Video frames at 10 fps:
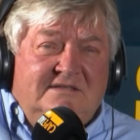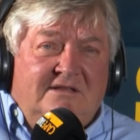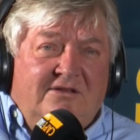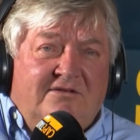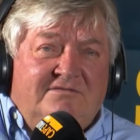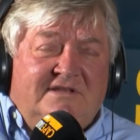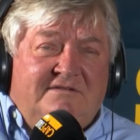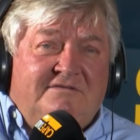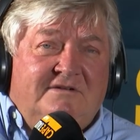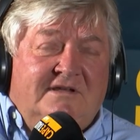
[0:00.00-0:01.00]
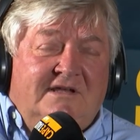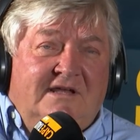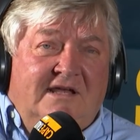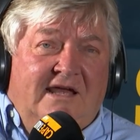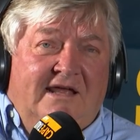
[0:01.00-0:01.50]
and did a lot of stuff.
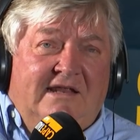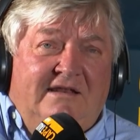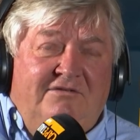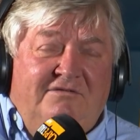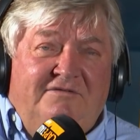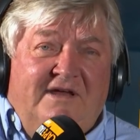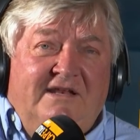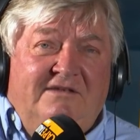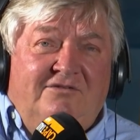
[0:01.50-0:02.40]
And then if you find...